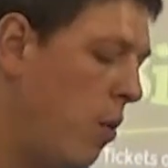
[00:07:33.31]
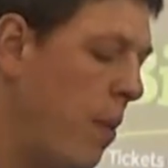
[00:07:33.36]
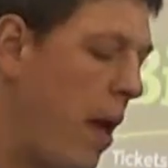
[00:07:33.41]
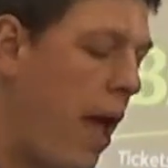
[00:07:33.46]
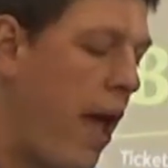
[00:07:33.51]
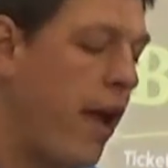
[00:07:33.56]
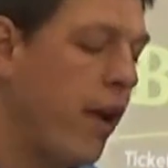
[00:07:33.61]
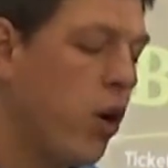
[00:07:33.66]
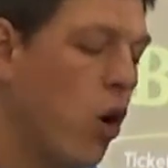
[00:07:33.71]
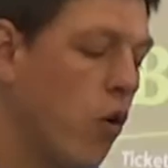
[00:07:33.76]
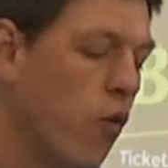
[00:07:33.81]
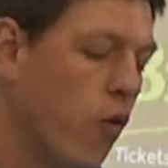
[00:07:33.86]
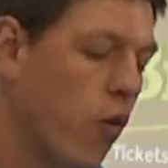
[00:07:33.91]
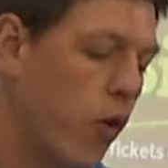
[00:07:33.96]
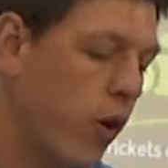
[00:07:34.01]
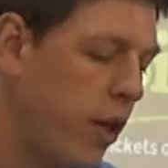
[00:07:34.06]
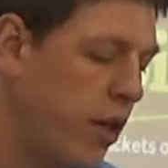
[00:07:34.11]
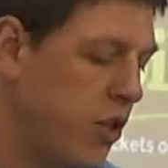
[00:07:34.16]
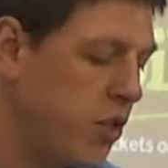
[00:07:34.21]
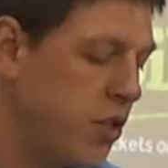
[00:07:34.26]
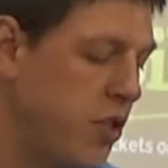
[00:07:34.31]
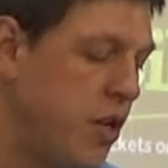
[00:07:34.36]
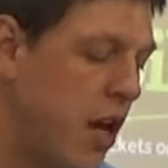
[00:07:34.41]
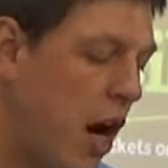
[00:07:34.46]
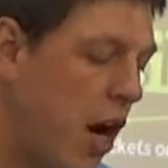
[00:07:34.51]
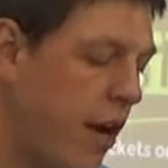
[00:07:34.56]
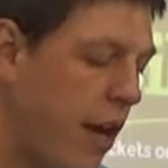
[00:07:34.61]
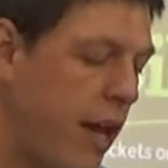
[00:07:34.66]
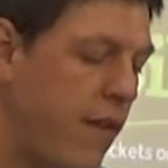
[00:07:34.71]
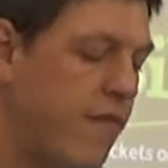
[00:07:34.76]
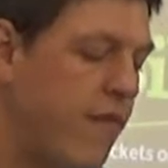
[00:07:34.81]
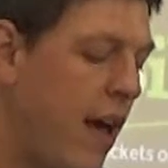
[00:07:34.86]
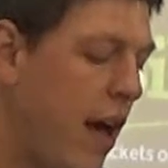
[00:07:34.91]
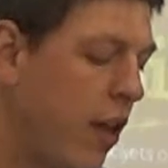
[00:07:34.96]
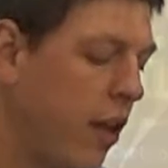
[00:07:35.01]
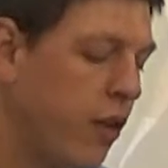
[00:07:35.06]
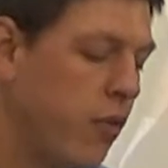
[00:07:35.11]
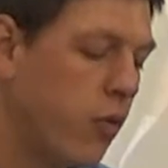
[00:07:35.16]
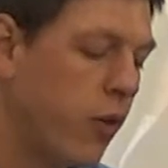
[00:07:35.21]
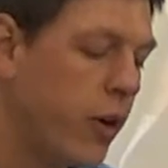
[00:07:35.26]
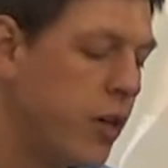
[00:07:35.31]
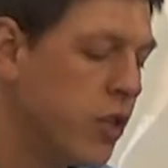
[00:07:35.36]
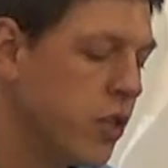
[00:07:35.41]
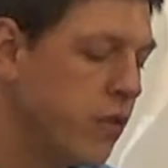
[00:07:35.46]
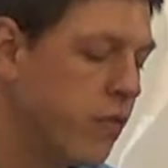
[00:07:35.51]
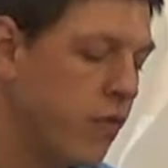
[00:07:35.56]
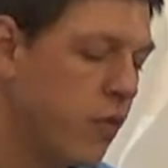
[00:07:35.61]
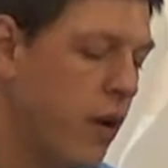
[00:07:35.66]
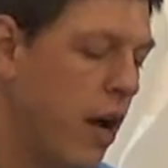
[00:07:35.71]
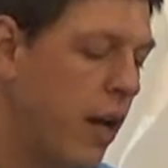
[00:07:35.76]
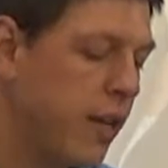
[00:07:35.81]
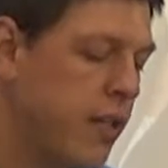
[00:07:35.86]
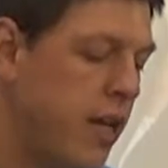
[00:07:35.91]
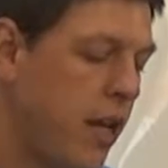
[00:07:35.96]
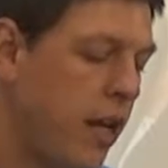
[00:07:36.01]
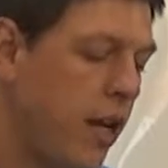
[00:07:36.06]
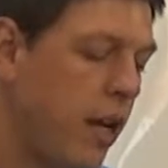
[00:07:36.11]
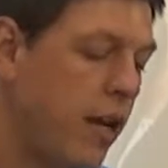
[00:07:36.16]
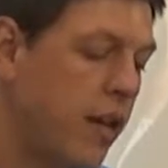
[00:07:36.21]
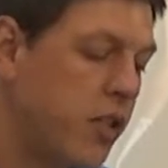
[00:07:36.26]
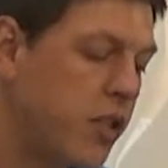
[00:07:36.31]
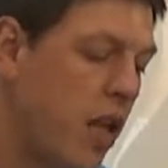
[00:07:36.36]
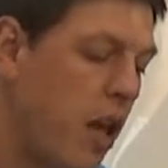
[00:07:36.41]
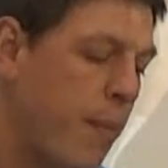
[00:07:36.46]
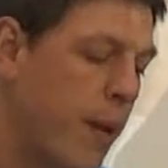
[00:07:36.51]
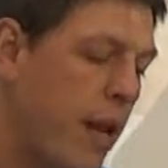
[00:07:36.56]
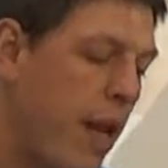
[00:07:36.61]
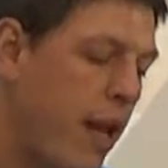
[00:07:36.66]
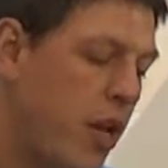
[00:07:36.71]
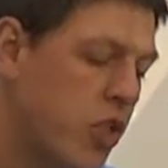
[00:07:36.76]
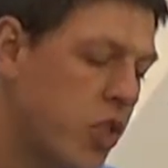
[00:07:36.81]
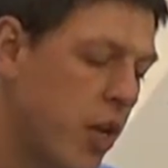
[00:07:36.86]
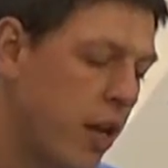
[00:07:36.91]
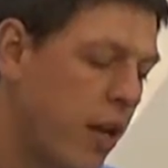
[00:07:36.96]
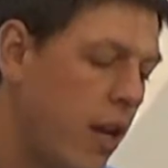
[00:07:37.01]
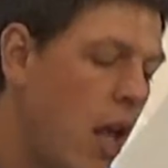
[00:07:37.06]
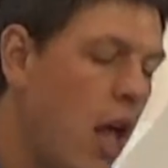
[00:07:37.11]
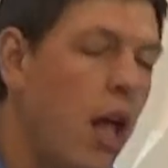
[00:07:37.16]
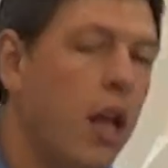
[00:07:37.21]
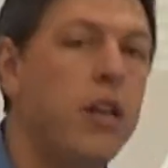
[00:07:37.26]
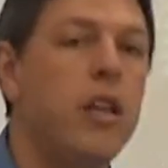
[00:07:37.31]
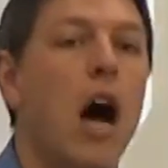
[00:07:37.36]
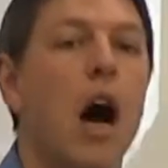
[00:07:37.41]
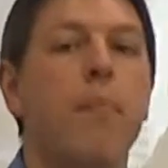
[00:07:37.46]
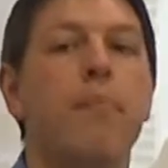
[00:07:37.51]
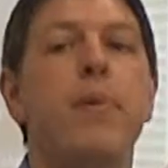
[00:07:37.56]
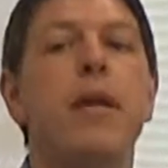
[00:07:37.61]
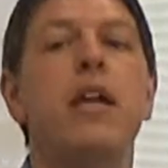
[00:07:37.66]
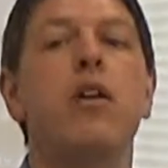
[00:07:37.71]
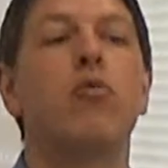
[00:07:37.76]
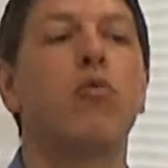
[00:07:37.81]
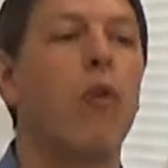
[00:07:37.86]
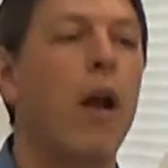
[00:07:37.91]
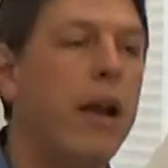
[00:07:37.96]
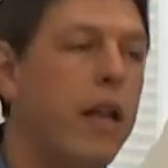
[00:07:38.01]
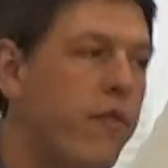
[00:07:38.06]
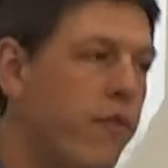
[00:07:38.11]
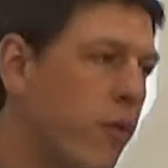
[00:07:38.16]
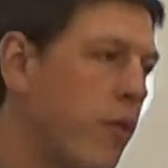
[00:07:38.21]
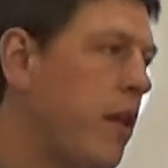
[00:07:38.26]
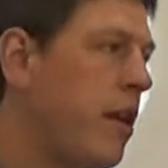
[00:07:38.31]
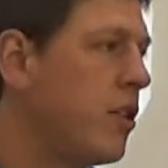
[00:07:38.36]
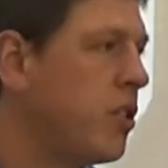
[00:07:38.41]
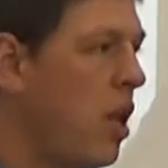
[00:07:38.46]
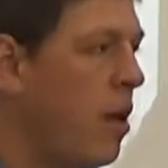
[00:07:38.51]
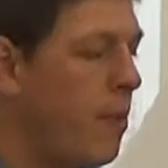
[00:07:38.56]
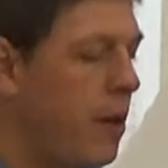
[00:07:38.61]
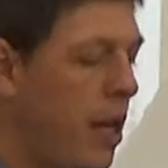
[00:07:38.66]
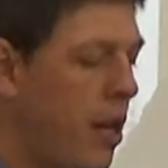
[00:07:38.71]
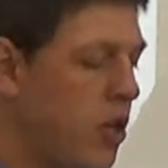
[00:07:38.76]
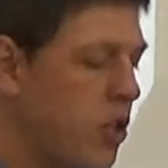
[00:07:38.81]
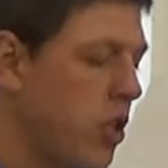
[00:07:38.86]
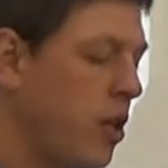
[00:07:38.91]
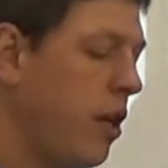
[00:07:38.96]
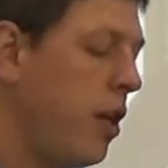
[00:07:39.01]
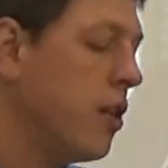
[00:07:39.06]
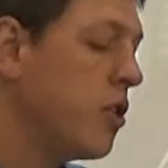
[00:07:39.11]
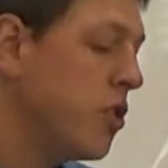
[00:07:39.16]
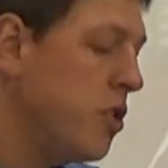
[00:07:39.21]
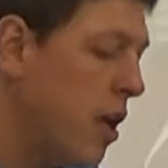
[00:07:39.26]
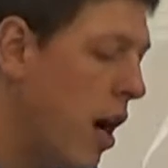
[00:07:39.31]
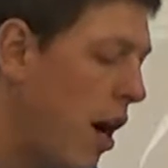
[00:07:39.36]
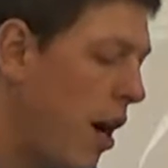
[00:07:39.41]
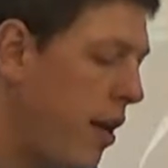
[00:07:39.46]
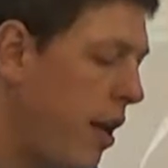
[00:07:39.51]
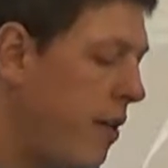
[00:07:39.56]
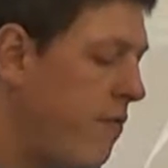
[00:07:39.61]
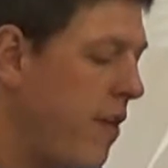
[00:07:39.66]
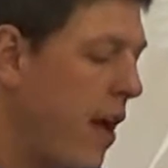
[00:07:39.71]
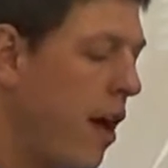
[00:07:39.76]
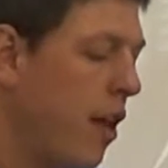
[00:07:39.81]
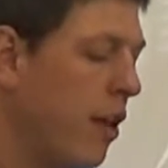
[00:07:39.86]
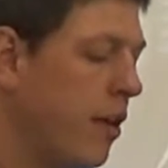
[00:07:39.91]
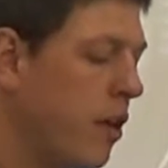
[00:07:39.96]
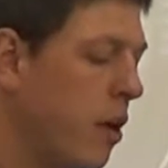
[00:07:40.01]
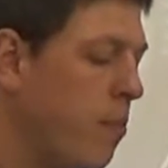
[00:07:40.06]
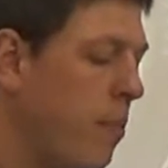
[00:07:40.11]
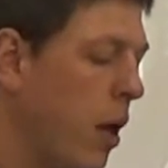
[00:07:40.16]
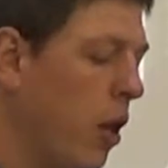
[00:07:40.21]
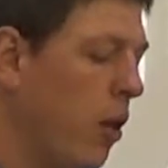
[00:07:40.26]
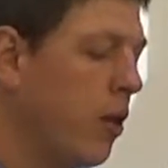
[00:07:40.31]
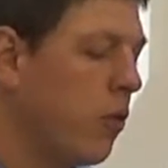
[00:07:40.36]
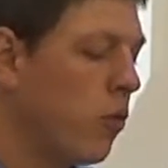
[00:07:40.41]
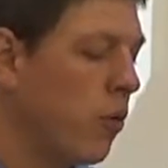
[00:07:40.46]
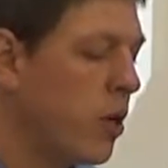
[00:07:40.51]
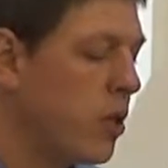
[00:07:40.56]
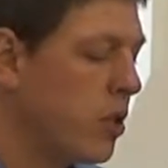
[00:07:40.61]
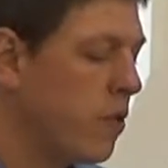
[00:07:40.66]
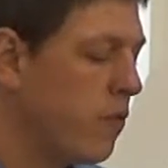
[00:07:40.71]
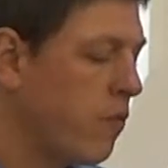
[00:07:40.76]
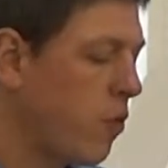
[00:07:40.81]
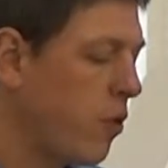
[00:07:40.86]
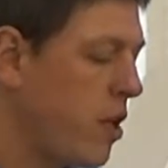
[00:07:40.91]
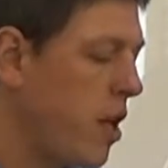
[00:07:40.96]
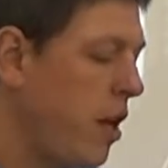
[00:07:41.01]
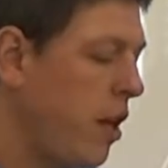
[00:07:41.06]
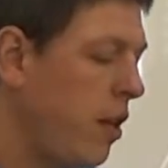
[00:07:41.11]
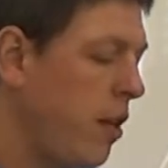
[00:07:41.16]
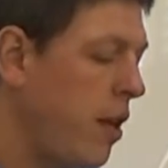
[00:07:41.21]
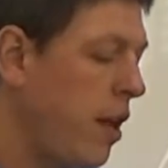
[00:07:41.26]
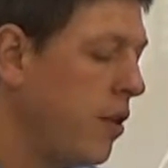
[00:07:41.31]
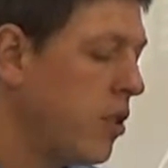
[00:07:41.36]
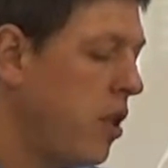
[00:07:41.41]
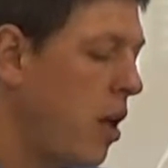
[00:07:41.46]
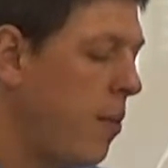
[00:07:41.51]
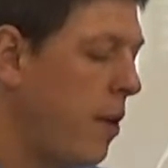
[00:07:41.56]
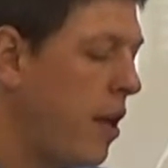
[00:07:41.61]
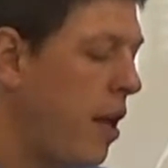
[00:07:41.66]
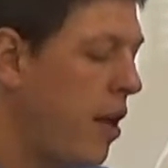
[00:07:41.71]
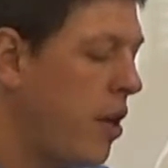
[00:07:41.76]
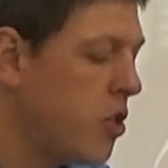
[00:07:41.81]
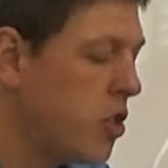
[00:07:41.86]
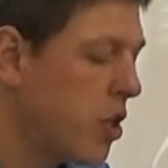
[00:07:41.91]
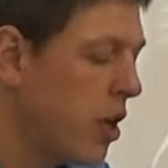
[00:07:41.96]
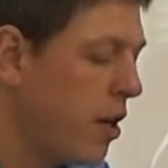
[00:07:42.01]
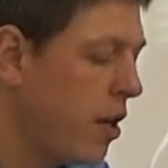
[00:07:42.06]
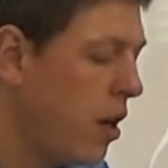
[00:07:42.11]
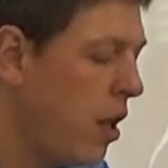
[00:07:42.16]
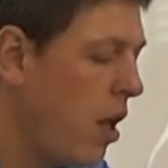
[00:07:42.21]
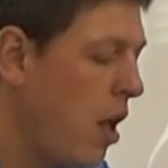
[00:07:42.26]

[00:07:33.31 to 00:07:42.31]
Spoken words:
Hangover is not a valid reason for not taking the examination. Not being ready for the examination is not a valid, compelling reason for taking the examination.